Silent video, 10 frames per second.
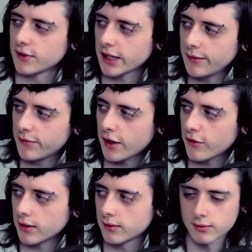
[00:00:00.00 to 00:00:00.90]
keep
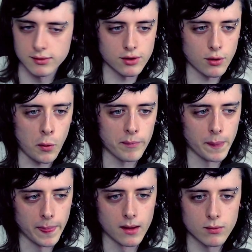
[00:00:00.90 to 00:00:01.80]
firing. So
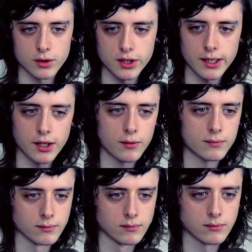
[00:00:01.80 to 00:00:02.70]
what does she do?
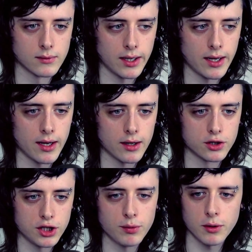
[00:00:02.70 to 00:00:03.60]

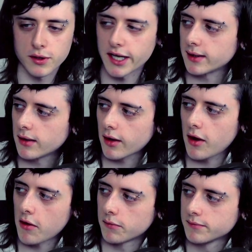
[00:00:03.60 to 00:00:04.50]
She pretty much gets out of the
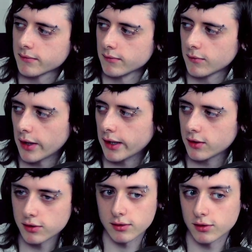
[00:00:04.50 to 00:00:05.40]
car, right?
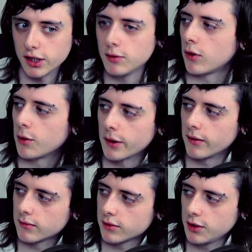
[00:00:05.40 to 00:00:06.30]
Because she didn't want to be
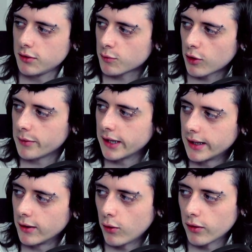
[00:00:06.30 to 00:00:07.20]
in. She doesn't want to be
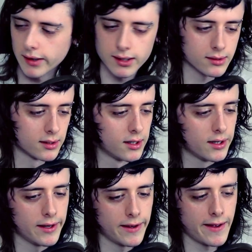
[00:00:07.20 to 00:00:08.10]
in all of this.
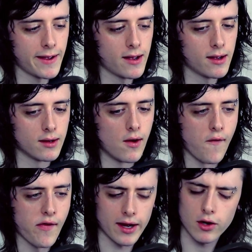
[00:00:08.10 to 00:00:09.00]
I
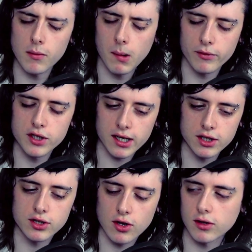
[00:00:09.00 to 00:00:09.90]
can't remember if she
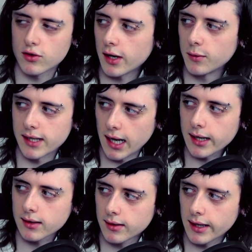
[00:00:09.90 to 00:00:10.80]
actually started trying to
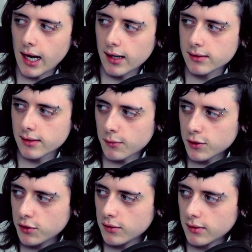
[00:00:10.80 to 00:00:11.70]
attack the guys that were
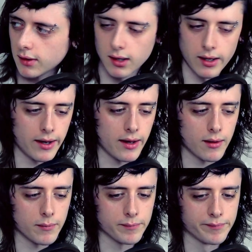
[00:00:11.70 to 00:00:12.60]
shooting.
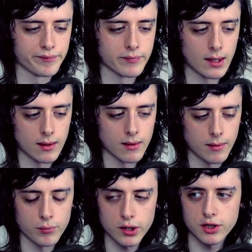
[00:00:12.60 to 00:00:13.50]

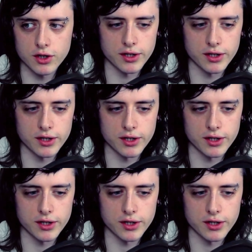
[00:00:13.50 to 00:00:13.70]
I'm pretty sure